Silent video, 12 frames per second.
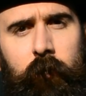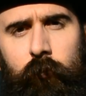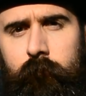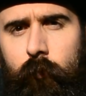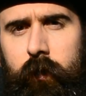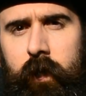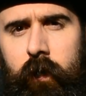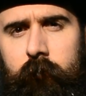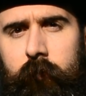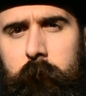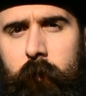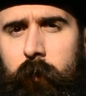I look forward to hearing
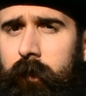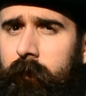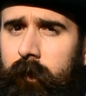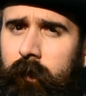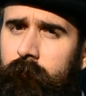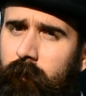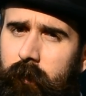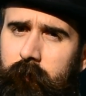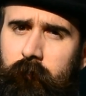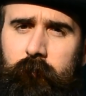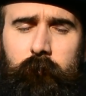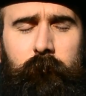from you, and I'll talk
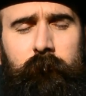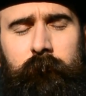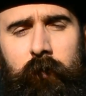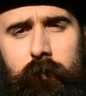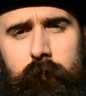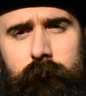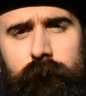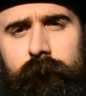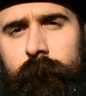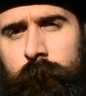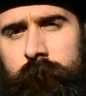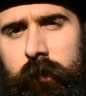to you soon. Alright?
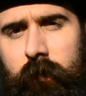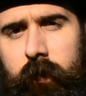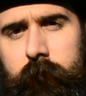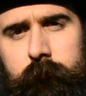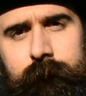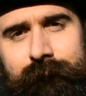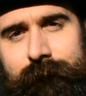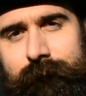See you later.